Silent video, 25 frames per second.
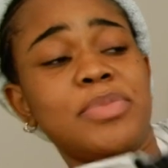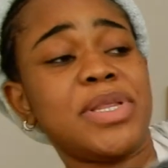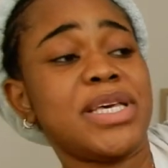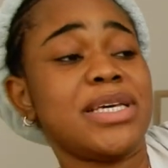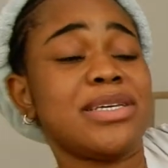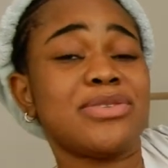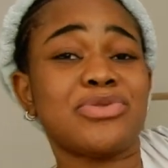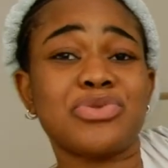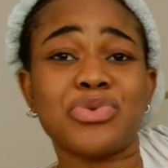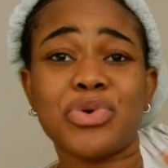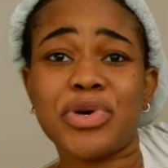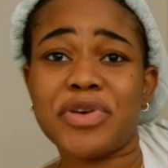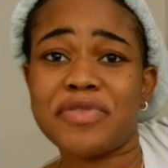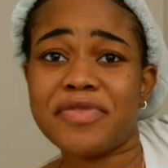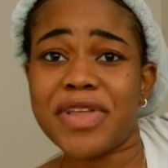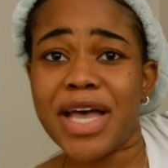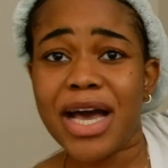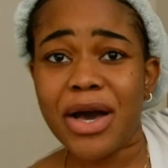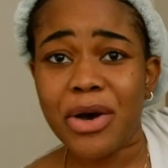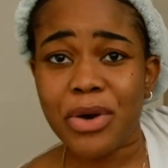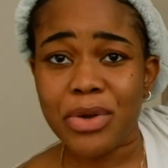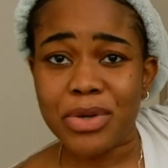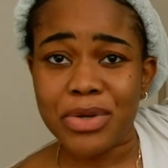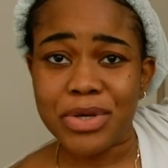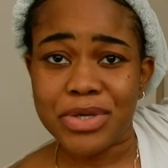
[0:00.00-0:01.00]
Please do, if
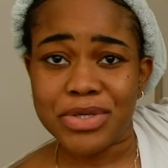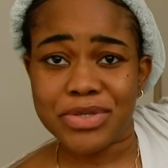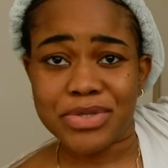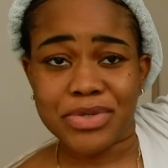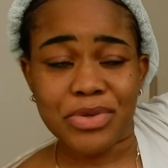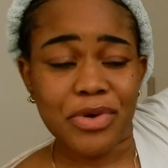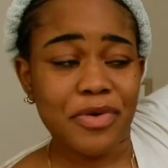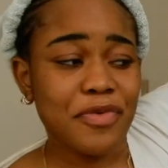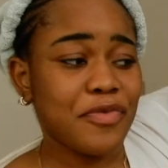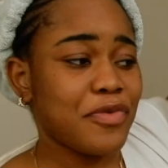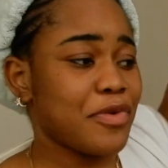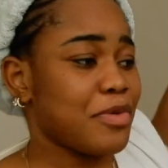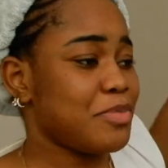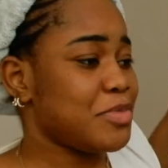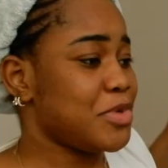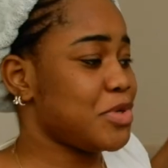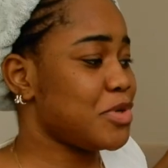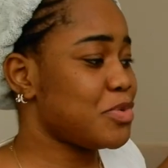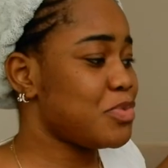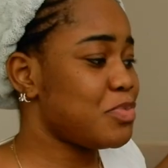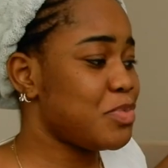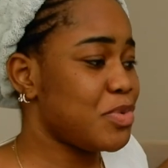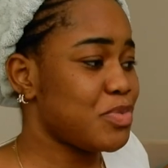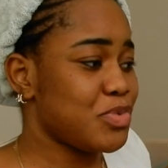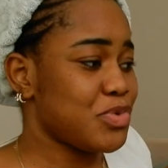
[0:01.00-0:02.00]
that color is not for
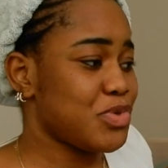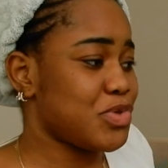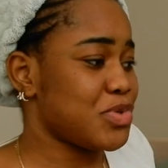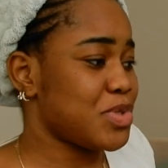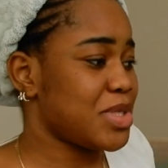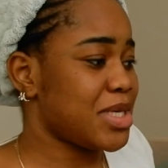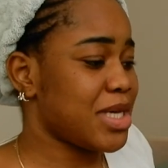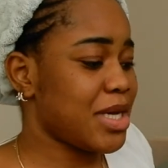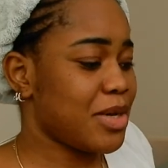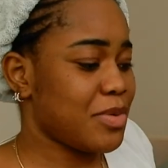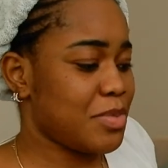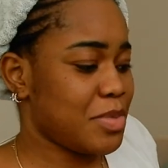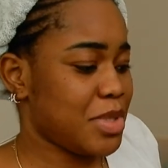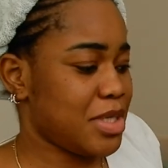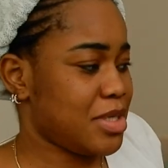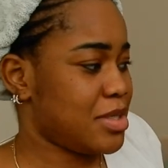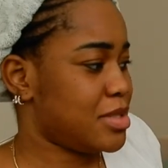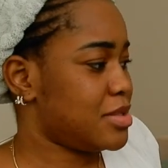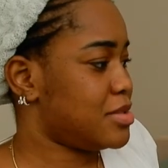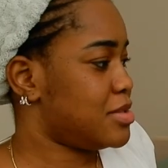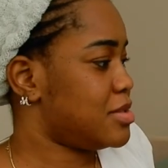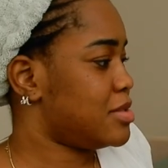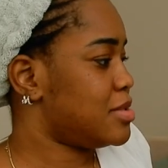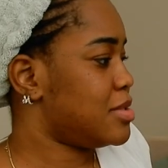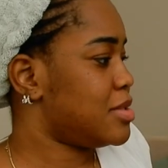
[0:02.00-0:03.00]
me, you should tell me.
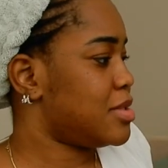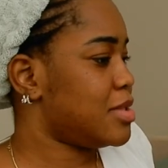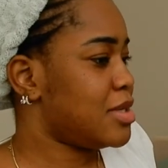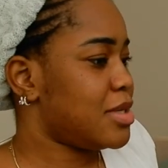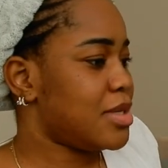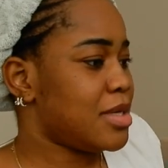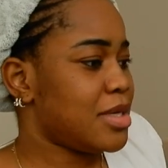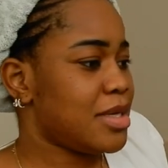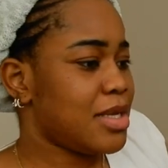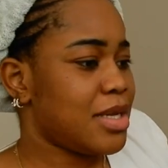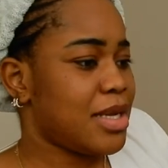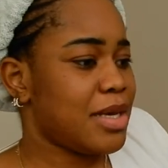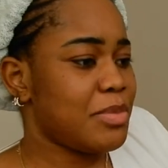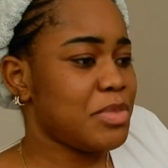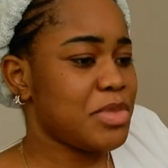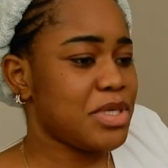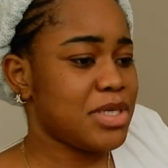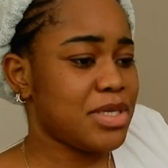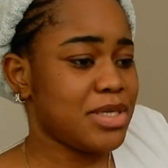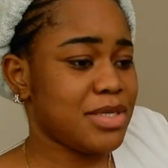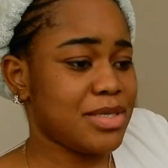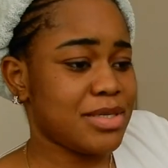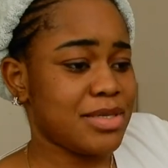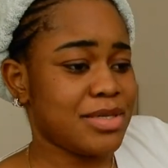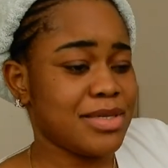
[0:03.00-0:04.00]
Let
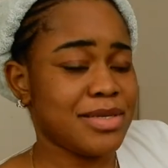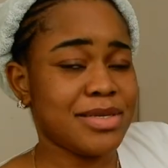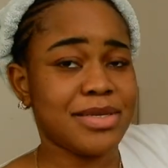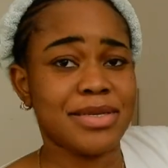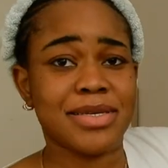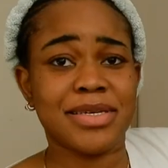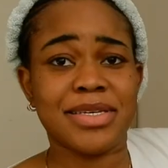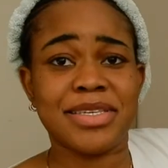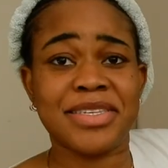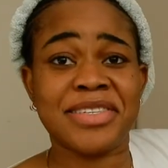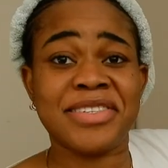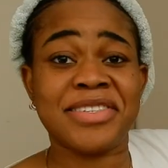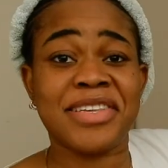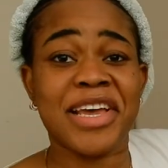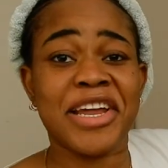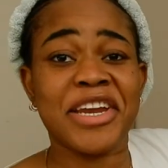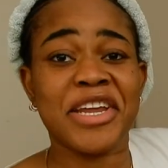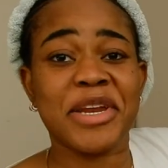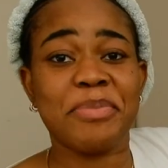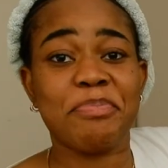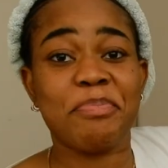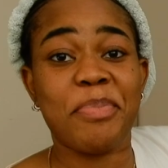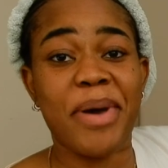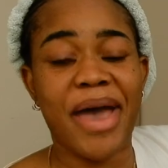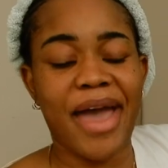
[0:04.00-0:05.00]
me send
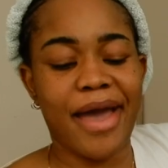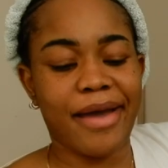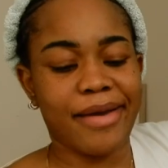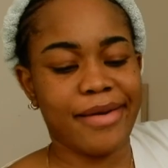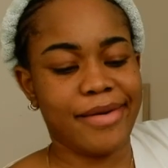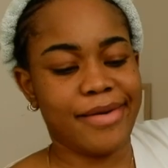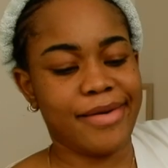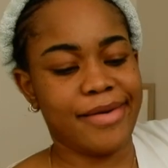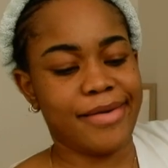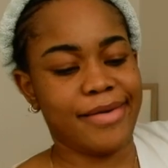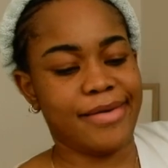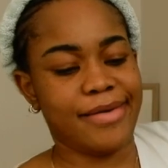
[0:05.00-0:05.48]
it back.